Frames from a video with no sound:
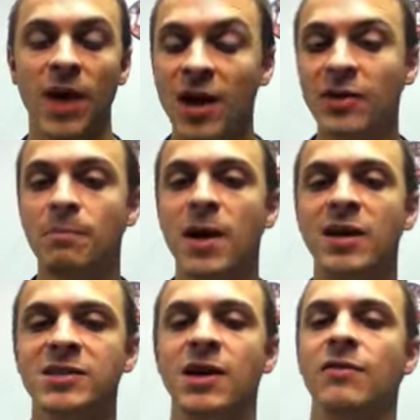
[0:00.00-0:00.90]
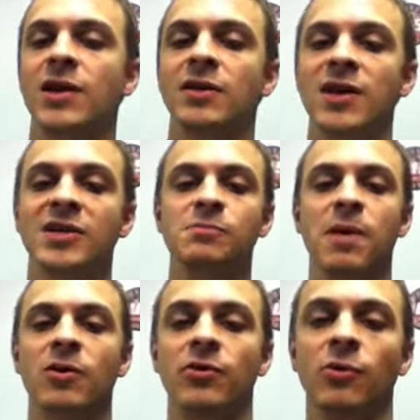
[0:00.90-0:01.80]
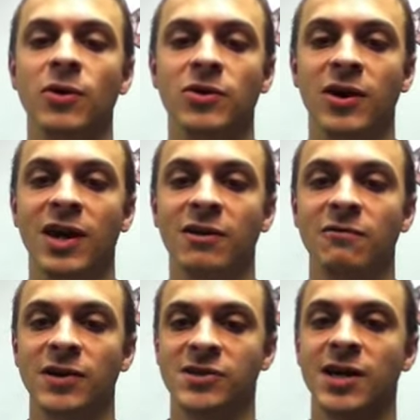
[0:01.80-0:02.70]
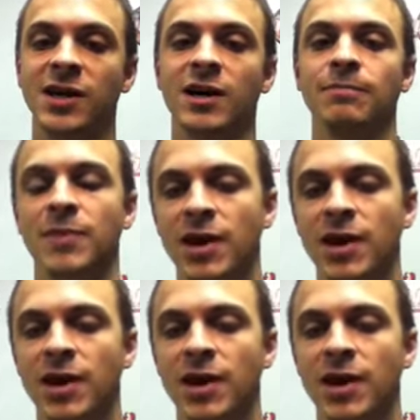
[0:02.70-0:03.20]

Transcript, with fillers: and that pay a dividend that is better than what you can get in fixed income.